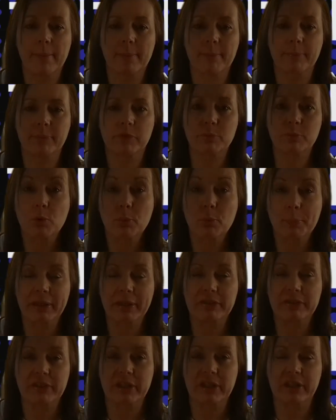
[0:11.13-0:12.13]
small
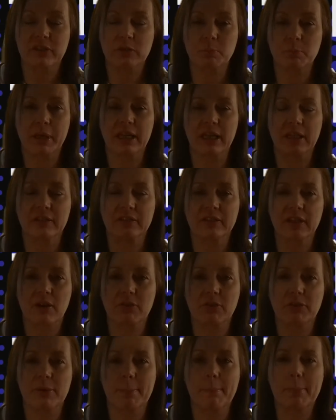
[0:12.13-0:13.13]
business, being
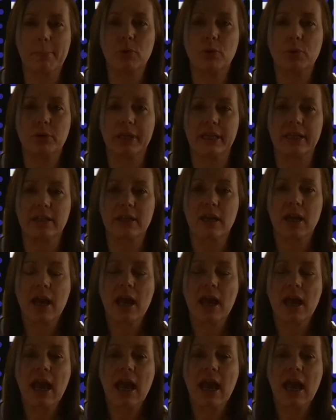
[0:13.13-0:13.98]
self-employed.